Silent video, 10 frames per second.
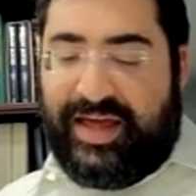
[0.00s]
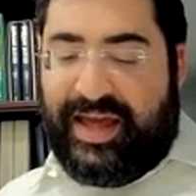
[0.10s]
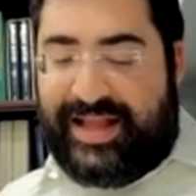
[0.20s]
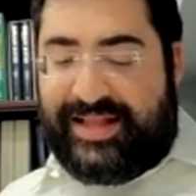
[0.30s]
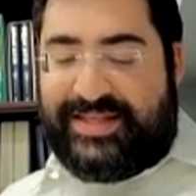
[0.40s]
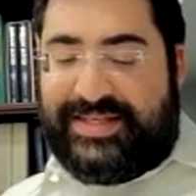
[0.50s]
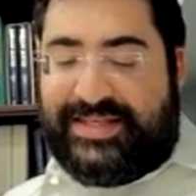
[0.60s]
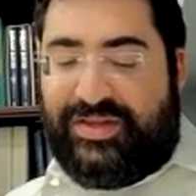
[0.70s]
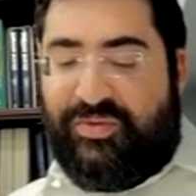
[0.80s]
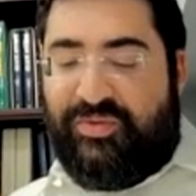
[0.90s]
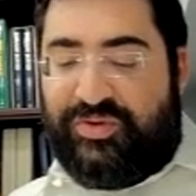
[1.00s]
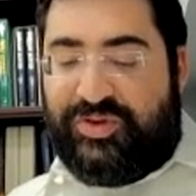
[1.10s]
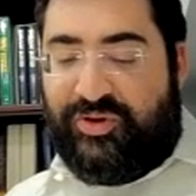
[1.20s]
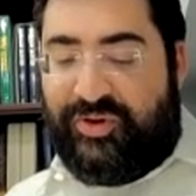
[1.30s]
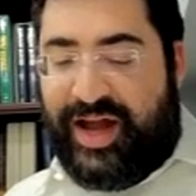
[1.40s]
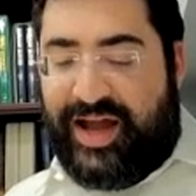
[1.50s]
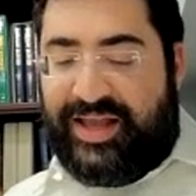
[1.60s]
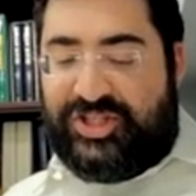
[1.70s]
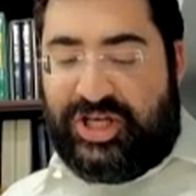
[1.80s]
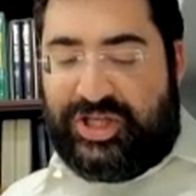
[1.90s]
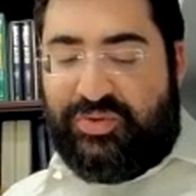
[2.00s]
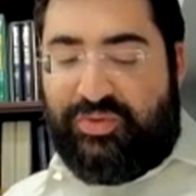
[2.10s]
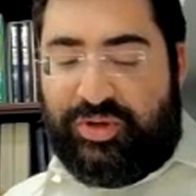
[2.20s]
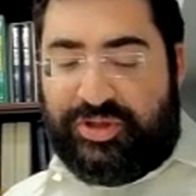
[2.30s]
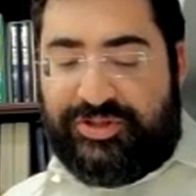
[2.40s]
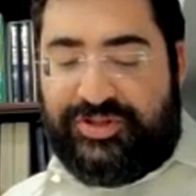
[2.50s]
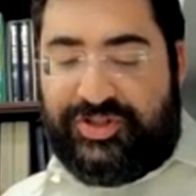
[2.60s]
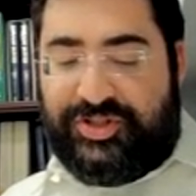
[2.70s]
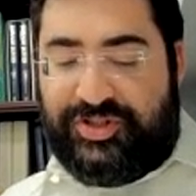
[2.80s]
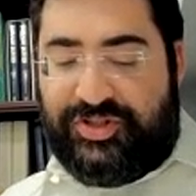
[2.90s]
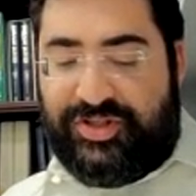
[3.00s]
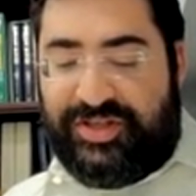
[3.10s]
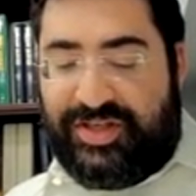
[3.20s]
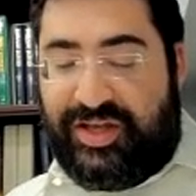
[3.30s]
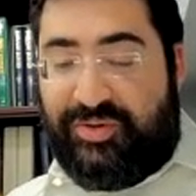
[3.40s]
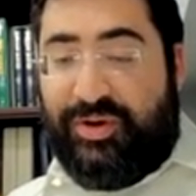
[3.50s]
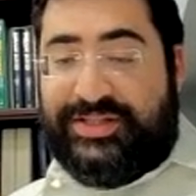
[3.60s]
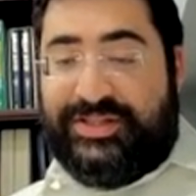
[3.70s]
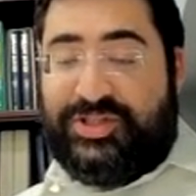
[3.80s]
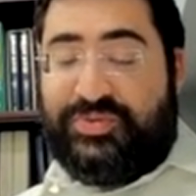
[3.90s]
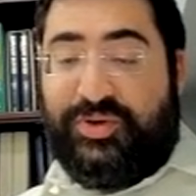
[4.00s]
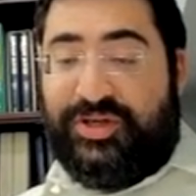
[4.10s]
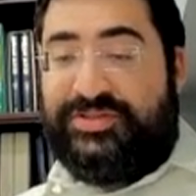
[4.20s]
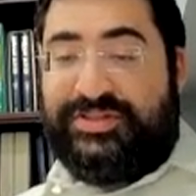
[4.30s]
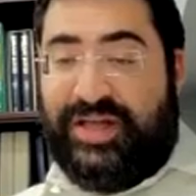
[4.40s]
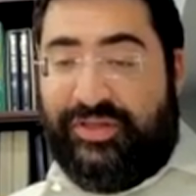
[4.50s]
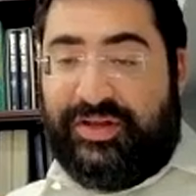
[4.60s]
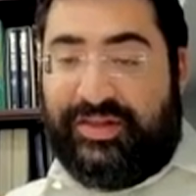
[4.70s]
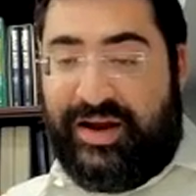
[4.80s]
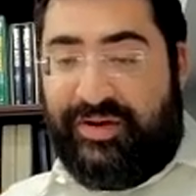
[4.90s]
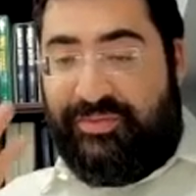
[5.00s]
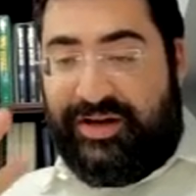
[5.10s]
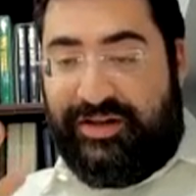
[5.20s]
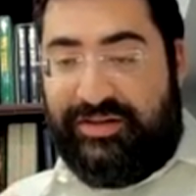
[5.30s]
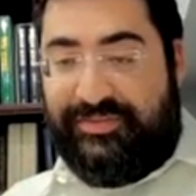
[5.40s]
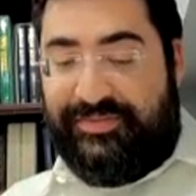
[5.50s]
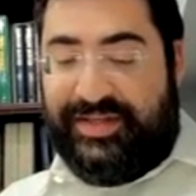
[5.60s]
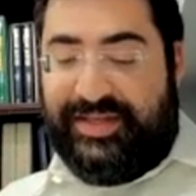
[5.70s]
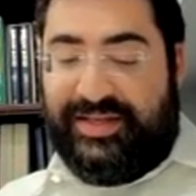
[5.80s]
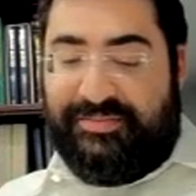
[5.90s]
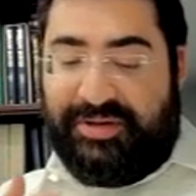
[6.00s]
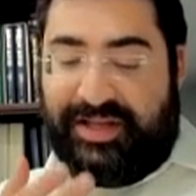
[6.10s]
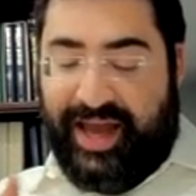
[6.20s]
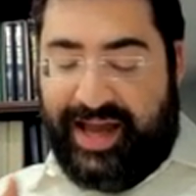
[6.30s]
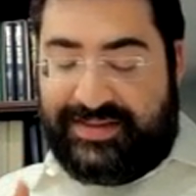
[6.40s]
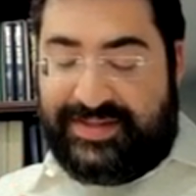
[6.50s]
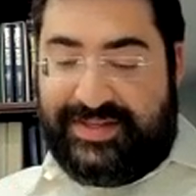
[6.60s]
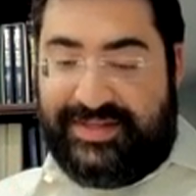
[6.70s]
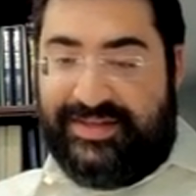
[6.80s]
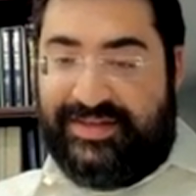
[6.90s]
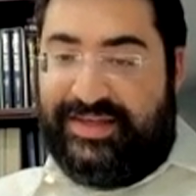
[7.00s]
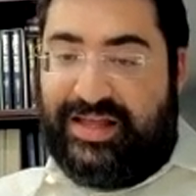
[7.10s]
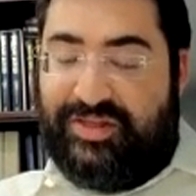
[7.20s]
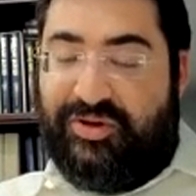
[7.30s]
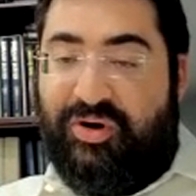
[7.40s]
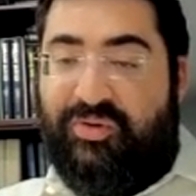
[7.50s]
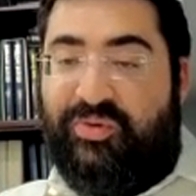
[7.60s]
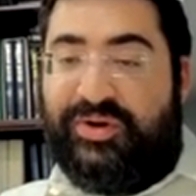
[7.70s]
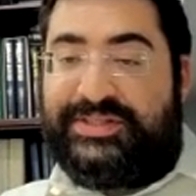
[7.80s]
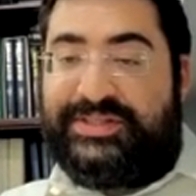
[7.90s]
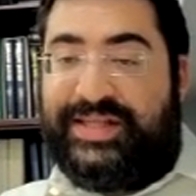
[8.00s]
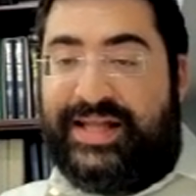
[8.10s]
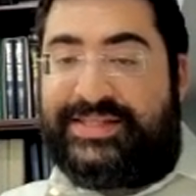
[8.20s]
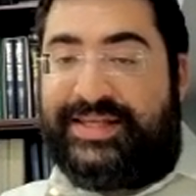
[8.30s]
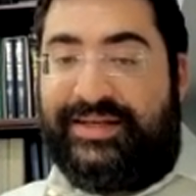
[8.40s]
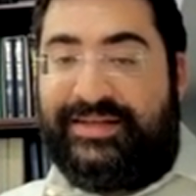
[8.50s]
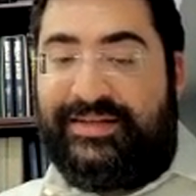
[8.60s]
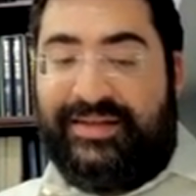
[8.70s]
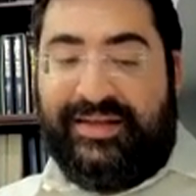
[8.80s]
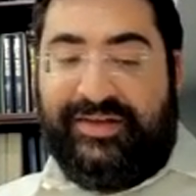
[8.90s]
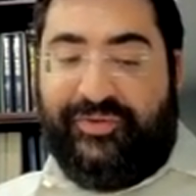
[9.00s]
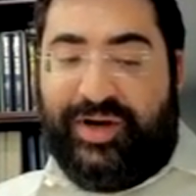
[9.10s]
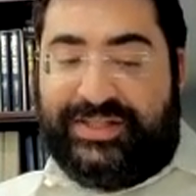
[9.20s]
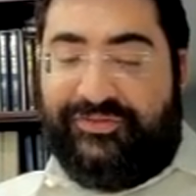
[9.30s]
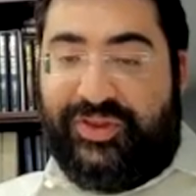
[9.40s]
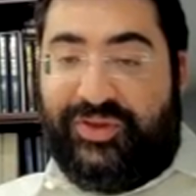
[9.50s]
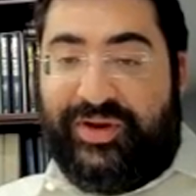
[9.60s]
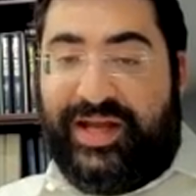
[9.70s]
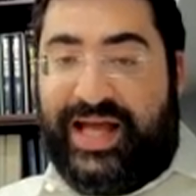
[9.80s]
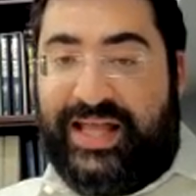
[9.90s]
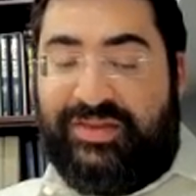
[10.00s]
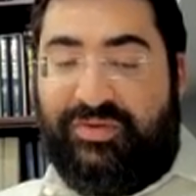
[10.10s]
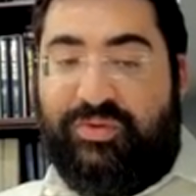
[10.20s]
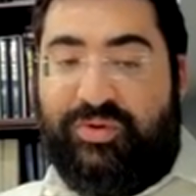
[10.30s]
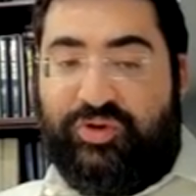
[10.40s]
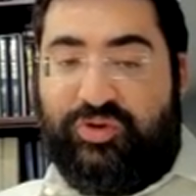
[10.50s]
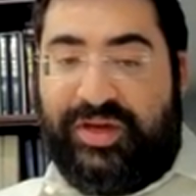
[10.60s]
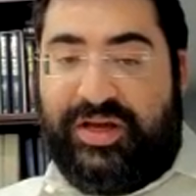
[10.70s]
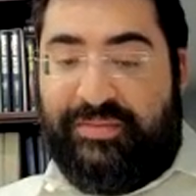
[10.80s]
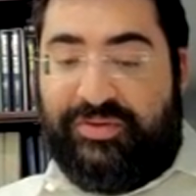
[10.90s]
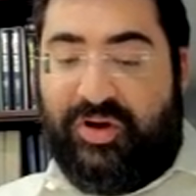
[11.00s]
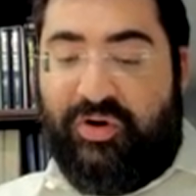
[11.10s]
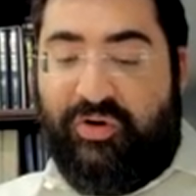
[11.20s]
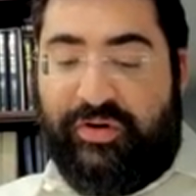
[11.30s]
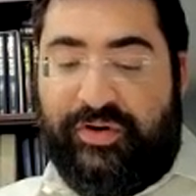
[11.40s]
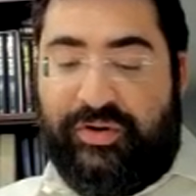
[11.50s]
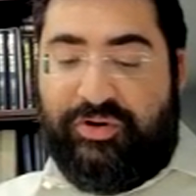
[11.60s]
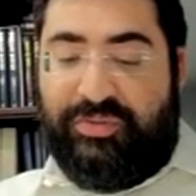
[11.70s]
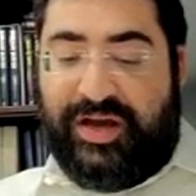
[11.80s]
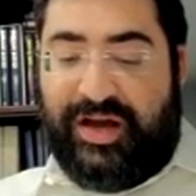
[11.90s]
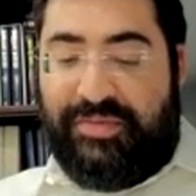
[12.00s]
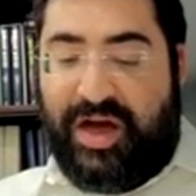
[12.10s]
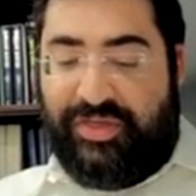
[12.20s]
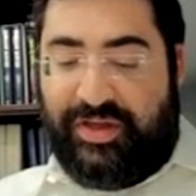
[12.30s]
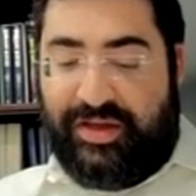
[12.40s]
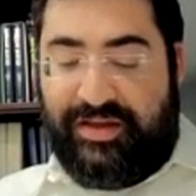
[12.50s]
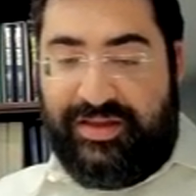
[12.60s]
It's the Torah is just words, and words are just words. They're nothing, not real, but yet the whole world stands on it. If it wasn't for Torah, the world will become tohu vavohu, become nothing.